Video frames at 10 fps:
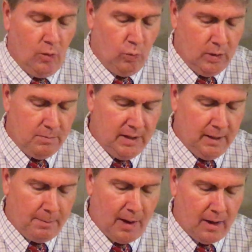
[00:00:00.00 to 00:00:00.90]
would be a
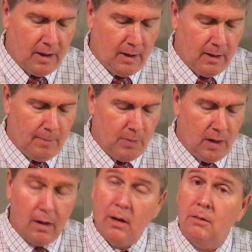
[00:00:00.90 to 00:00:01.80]

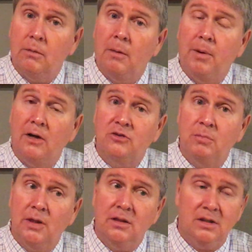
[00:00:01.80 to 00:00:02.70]

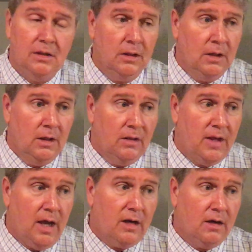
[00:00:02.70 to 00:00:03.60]
possibility
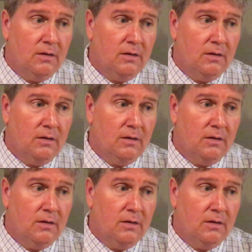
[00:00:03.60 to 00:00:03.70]
that